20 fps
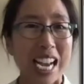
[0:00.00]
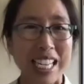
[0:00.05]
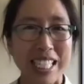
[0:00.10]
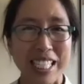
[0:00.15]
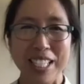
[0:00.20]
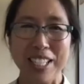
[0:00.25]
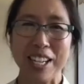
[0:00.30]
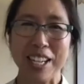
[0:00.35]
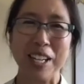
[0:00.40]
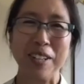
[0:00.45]
I
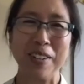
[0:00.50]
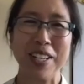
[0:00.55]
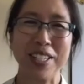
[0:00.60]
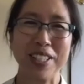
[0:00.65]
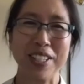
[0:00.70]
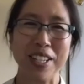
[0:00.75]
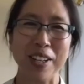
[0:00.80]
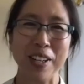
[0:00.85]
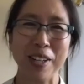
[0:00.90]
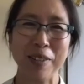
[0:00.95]
didn't always
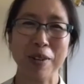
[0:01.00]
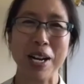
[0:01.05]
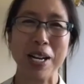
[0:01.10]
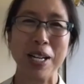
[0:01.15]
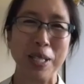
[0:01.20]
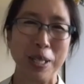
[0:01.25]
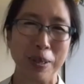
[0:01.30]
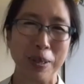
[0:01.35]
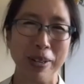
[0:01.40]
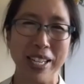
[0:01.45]
know I
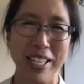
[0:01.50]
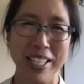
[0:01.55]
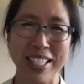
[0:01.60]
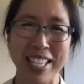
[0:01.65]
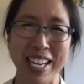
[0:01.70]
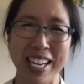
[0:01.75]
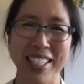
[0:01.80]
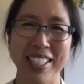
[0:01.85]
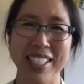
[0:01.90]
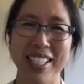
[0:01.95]
wanted to be a
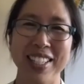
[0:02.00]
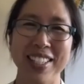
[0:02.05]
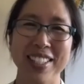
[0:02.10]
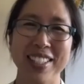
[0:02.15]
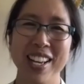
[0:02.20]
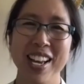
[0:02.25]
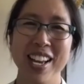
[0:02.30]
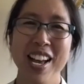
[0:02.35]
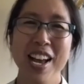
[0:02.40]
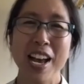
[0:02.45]

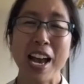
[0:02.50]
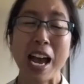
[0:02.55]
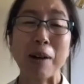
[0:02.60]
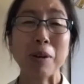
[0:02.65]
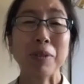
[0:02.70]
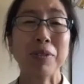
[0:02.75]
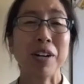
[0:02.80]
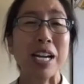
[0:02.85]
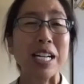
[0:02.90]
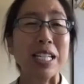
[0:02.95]
scientist.
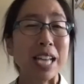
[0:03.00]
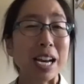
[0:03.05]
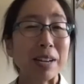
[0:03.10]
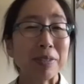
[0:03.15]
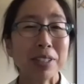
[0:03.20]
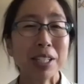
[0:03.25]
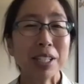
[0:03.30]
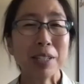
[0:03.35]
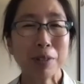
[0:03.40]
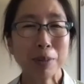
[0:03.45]
However, I
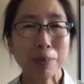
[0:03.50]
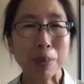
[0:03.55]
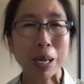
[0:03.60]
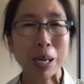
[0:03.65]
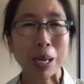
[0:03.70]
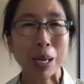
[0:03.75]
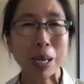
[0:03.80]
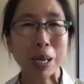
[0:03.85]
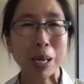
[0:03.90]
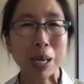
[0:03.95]
definitely
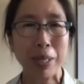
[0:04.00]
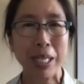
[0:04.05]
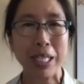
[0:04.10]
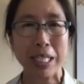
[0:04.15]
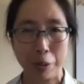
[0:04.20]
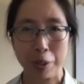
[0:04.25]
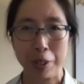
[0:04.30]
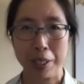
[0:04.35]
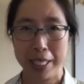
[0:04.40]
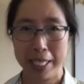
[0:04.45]
remember
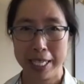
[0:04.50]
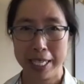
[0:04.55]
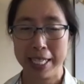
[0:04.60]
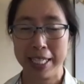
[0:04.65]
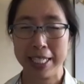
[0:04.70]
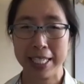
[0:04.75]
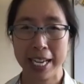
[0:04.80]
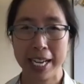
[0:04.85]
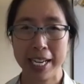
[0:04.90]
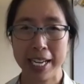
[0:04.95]
being
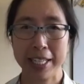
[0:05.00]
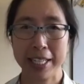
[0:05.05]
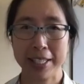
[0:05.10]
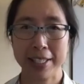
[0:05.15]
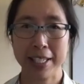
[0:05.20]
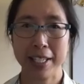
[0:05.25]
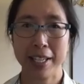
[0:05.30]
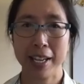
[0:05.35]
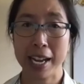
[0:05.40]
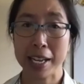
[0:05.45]
interested in
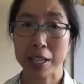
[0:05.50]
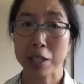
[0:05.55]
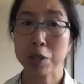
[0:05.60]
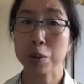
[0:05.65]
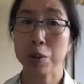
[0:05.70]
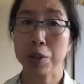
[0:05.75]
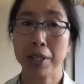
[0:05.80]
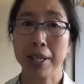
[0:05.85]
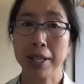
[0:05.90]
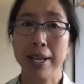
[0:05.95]
science in high
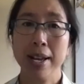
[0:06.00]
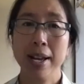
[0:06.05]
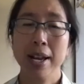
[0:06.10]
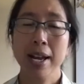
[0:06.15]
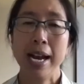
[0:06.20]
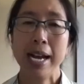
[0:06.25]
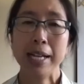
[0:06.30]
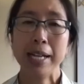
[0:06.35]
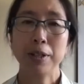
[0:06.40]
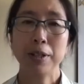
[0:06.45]
school.
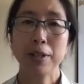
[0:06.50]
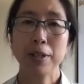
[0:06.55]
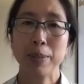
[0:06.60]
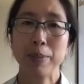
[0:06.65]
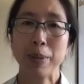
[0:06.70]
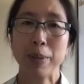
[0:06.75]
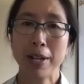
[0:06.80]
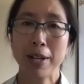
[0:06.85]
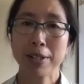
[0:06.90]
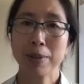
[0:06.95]
I took
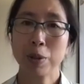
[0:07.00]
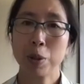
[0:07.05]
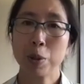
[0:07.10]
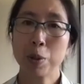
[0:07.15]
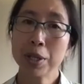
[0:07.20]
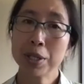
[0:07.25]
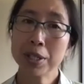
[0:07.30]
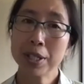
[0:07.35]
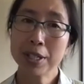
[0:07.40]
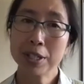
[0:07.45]
some awesome
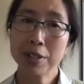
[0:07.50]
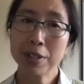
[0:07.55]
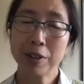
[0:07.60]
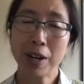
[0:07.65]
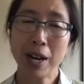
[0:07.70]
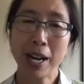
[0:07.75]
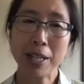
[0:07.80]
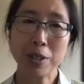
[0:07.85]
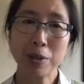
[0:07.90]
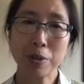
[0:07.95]
courses
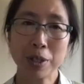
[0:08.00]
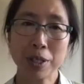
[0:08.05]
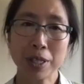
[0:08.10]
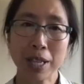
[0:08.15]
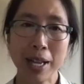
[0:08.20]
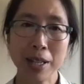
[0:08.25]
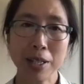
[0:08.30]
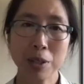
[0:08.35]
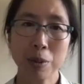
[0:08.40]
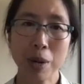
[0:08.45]
for high school
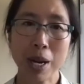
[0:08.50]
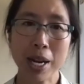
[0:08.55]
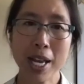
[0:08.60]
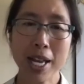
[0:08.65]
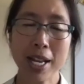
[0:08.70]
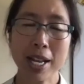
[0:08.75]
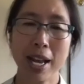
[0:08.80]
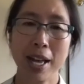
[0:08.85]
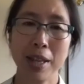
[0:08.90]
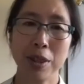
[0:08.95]
science
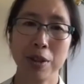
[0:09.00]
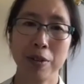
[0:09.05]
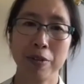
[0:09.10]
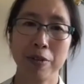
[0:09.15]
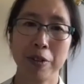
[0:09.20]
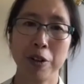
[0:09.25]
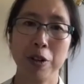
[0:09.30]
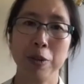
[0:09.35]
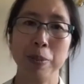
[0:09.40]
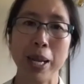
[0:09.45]
credit at the
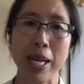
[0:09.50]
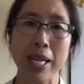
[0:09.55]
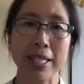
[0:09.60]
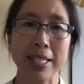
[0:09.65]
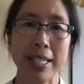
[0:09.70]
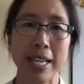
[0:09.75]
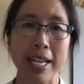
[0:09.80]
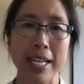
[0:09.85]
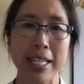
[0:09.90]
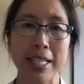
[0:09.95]
Fernbank
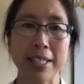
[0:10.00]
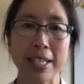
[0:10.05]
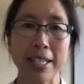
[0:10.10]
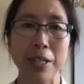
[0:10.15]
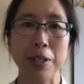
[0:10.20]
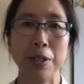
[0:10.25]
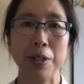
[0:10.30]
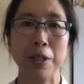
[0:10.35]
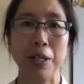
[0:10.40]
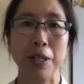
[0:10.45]
Science
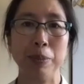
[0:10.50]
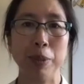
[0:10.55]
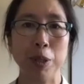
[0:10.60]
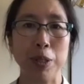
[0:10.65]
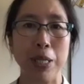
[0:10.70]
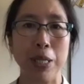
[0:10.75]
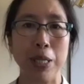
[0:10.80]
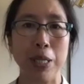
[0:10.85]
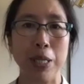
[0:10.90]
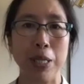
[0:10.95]
Center and
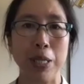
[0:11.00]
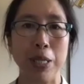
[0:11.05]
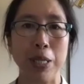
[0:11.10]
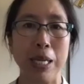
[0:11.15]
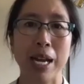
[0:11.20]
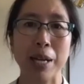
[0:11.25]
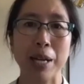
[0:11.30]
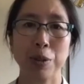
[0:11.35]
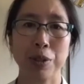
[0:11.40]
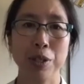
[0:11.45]
Museum
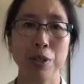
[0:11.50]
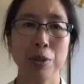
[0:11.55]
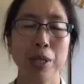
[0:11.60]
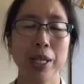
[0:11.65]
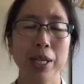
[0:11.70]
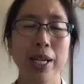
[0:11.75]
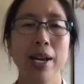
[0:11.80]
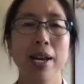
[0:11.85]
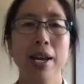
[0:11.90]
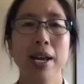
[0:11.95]
of Natural
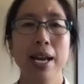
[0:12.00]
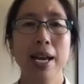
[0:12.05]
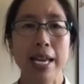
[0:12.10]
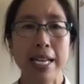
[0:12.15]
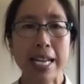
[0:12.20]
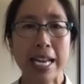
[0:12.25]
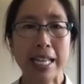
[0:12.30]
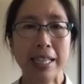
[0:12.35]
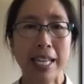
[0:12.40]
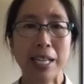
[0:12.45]
History
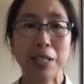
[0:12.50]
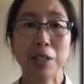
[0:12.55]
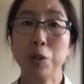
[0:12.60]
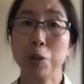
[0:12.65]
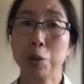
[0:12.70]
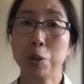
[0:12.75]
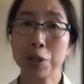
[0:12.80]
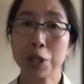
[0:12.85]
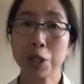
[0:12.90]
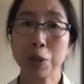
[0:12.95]
in
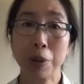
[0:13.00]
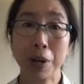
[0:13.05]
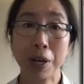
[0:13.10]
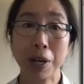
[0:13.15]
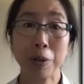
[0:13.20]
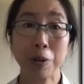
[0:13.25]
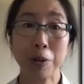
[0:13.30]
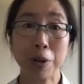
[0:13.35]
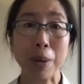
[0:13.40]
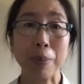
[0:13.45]
Atlanta, Georgia,
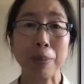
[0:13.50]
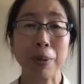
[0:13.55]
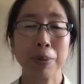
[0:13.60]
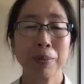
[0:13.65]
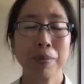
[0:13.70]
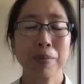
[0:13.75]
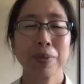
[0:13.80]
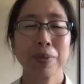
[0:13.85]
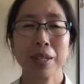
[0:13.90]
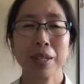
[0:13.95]
where I grew up.
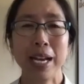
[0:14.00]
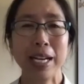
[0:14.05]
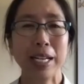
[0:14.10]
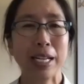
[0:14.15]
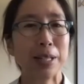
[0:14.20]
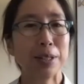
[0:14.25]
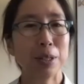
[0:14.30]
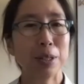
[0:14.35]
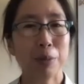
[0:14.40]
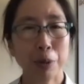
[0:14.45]
I
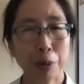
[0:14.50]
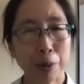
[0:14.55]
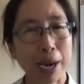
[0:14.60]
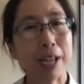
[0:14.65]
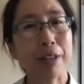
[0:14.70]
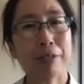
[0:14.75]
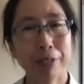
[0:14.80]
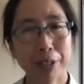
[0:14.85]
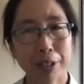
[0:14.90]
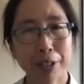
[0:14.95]
got some
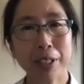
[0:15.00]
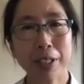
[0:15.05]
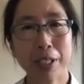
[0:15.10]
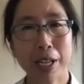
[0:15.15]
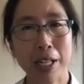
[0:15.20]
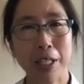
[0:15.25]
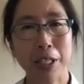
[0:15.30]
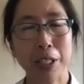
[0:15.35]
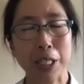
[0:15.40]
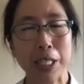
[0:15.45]
great field
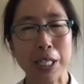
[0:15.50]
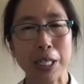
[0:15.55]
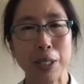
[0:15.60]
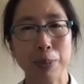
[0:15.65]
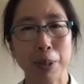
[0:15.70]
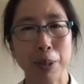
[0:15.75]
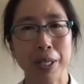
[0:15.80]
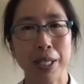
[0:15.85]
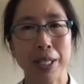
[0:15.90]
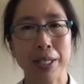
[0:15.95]
ecology
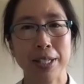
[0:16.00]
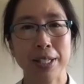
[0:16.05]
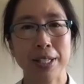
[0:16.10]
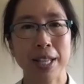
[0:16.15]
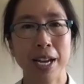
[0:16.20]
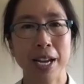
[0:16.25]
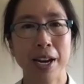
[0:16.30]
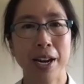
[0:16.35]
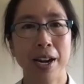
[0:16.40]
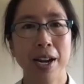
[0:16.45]
experiences
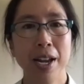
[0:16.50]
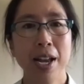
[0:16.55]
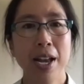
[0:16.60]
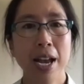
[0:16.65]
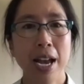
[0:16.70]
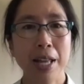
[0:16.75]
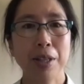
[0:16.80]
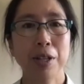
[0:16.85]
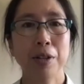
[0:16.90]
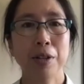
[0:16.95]
there,
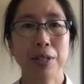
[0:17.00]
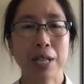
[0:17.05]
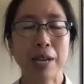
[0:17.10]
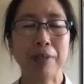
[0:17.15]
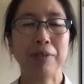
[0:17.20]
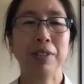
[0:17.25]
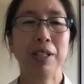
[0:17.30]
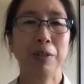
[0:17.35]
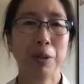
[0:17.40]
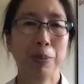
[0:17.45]
and those
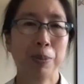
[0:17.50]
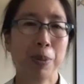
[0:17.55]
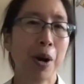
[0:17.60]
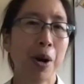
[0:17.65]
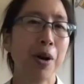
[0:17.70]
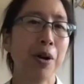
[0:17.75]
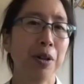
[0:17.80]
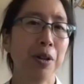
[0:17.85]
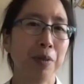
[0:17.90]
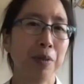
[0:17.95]
definitely were
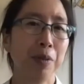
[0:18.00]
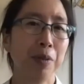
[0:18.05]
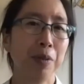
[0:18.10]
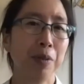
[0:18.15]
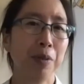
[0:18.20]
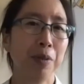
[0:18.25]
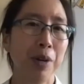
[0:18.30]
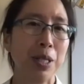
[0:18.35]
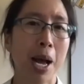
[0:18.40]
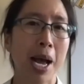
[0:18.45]
part of the
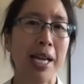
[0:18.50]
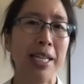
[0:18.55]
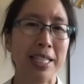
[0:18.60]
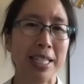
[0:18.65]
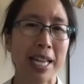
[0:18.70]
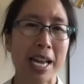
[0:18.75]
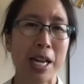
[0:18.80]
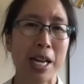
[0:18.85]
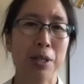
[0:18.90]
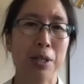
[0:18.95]
reason why
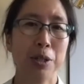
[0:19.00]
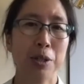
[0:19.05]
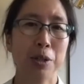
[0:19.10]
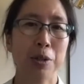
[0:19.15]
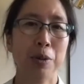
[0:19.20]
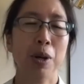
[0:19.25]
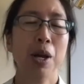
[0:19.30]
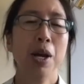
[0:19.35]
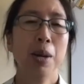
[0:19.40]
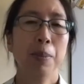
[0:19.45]
I decided
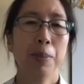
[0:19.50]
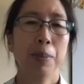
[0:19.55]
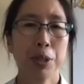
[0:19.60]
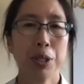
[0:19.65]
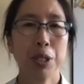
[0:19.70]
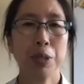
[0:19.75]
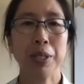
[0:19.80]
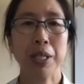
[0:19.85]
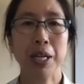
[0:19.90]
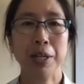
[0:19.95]
to
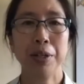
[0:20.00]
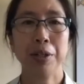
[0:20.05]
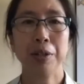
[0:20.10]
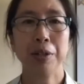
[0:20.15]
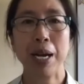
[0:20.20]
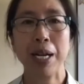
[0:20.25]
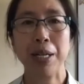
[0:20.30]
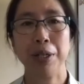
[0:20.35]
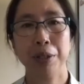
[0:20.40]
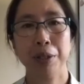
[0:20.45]
pursue an
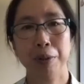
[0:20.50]
undergrad